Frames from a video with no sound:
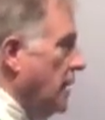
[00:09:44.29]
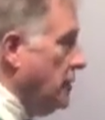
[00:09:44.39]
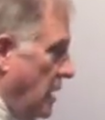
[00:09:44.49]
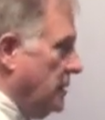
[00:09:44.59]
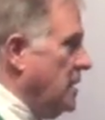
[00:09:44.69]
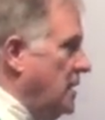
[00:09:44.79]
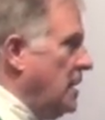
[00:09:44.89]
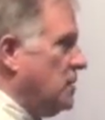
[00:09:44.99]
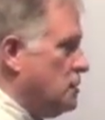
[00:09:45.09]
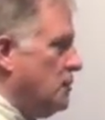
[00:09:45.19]
and yet
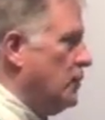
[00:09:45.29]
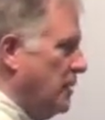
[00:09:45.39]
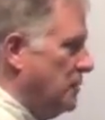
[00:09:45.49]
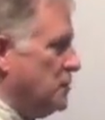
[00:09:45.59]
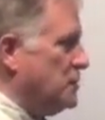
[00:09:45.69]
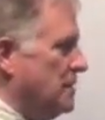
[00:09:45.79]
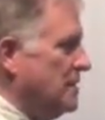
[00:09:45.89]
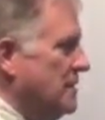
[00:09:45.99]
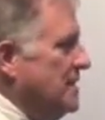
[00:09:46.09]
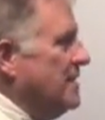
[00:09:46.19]
he experienced
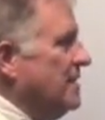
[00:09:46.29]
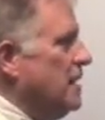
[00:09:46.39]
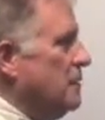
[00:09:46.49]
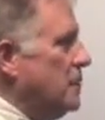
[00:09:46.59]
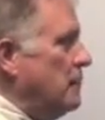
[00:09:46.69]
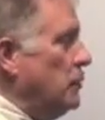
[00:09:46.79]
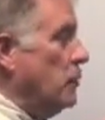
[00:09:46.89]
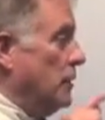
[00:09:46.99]
people